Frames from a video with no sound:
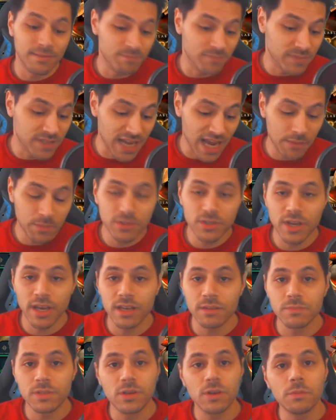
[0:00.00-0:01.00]
Damage
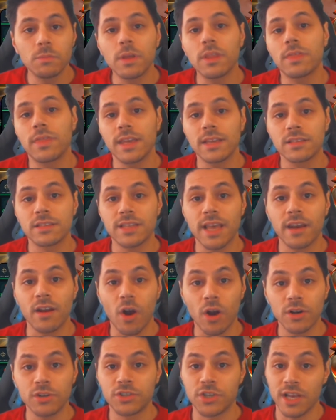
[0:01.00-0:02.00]
items could be things that
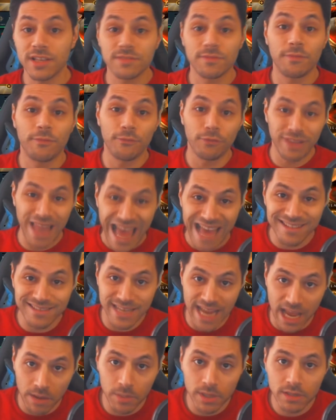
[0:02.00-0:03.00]
are just flat
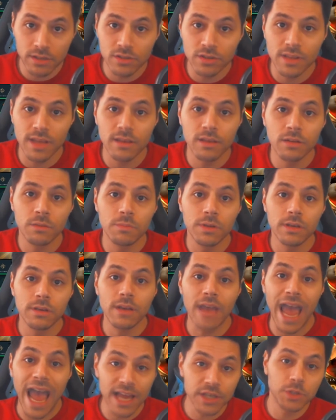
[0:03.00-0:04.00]
damage, they could
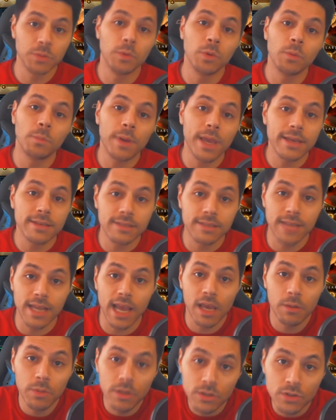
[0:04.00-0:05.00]
be attribute-based
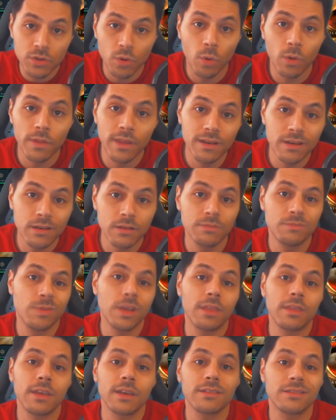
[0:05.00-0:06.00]
damage, or they could
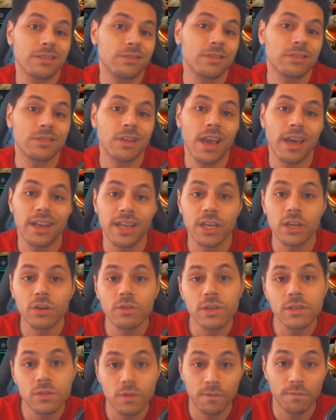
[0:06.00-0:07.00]
be things that just kind of
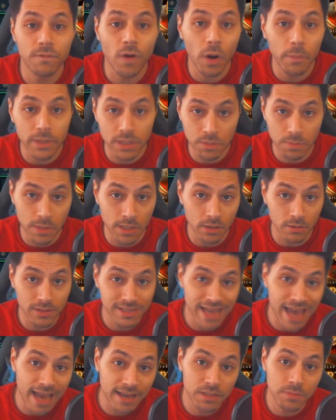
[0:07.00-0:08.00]
increase your farming speed or
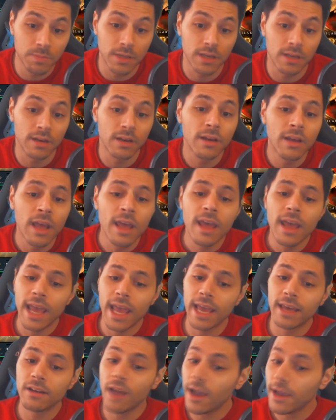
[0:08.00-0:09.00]
attack speed.
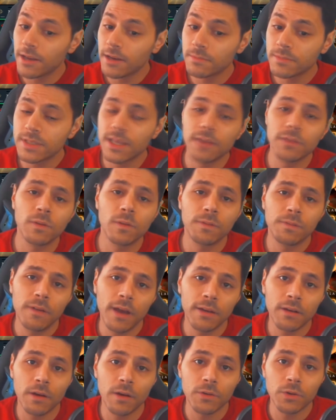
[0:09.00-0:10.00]
And items that you'll
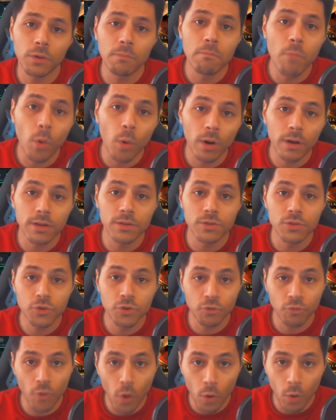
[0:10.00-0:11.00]
find under more
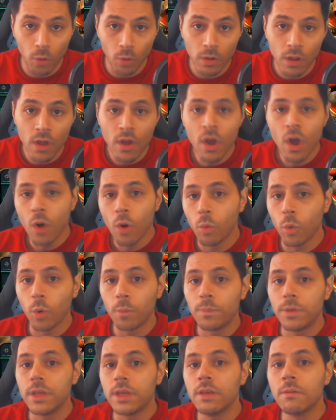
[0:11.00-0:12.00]
control will
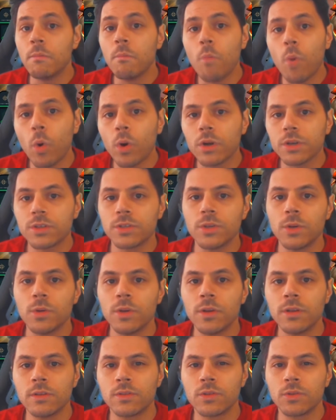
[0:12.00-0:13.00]
be more
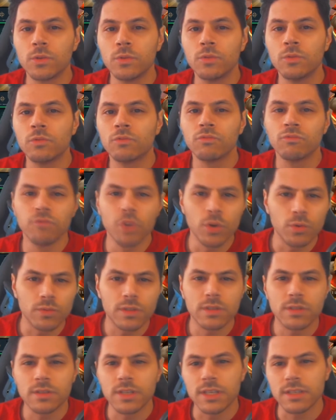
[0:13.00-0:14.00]
suited to
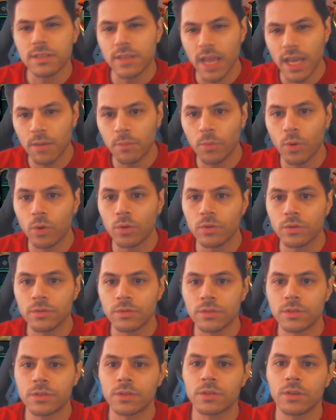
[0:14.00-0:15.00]
roots,
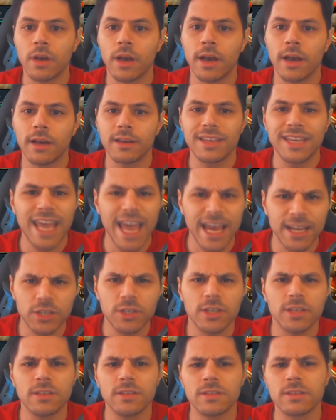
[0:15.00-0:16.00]
disables,
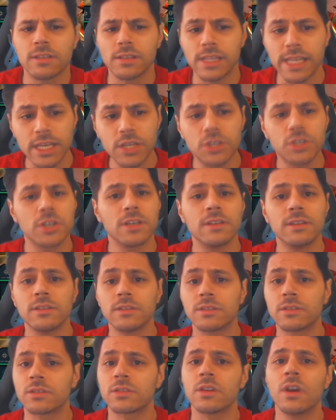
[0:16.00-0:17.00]
catches,
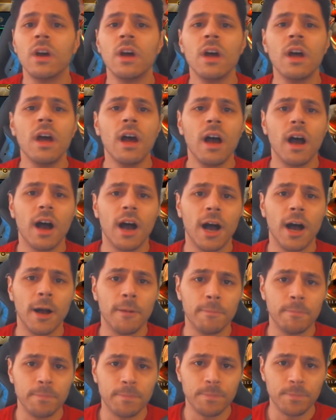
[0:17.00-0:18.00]
leashes,
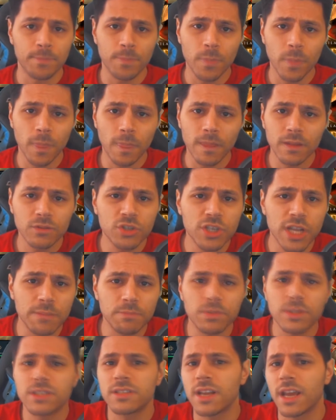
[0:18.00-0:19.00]

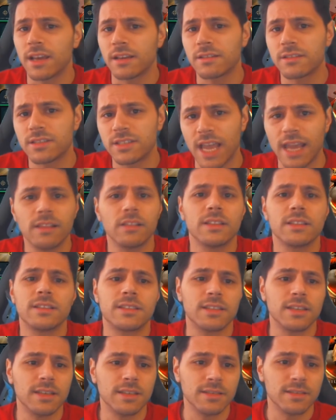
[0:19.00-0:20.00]
sheep sticks,
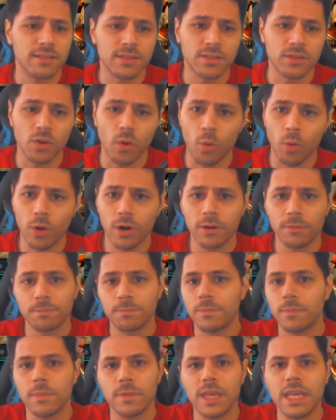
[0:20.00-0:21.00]
silences,
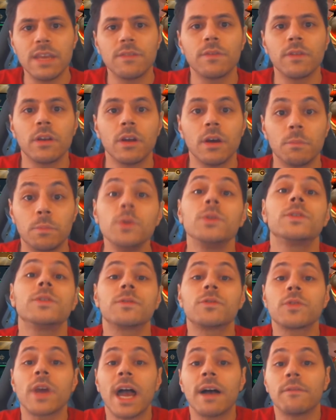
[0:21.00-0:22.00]
or even boots
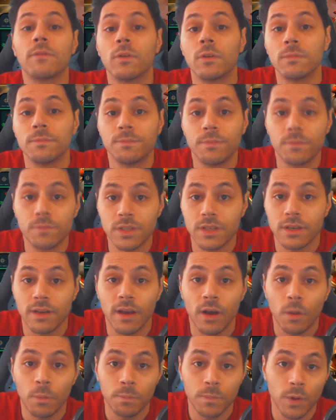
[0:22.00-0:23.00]
of travel to
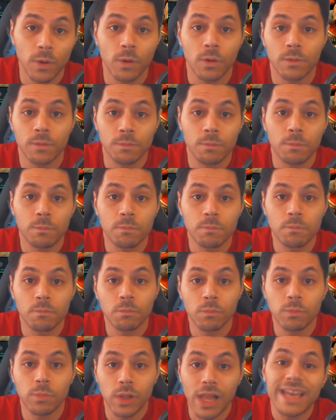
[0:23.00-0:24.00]
help your
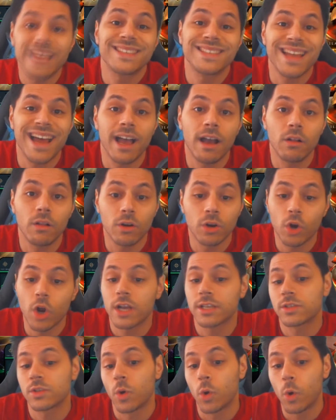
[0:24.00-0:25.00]
playstyle
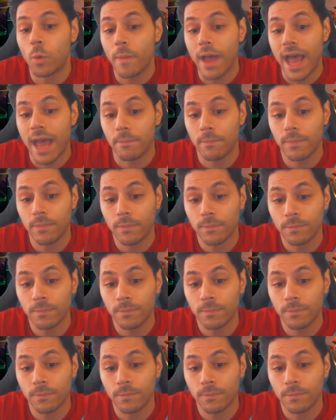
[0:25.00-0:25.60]
across the whole map.